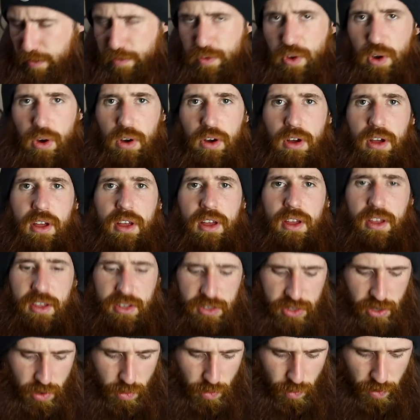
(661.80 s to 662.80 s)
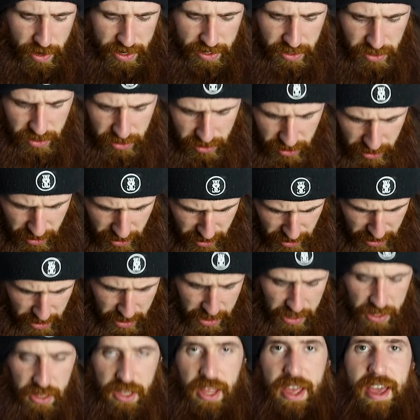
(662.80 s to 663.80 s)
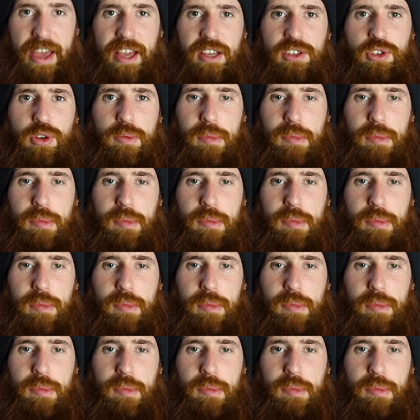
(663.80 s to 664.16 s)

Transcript: you've got sort of wider legs, or